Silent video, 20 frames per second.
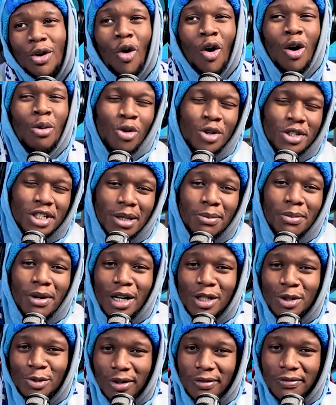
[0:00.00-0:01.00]
almost
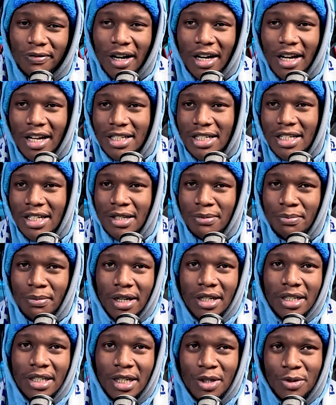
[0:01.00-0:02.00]
similar to what Vargas did,
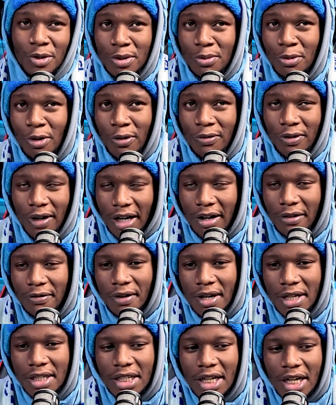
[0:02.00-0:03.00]
but his was more of like a
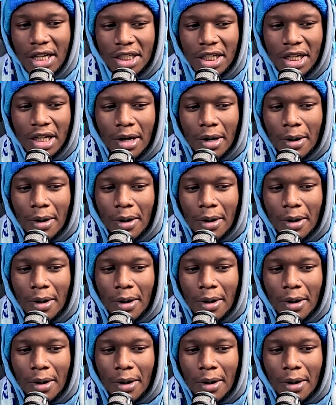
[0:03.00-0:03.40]
fast touch.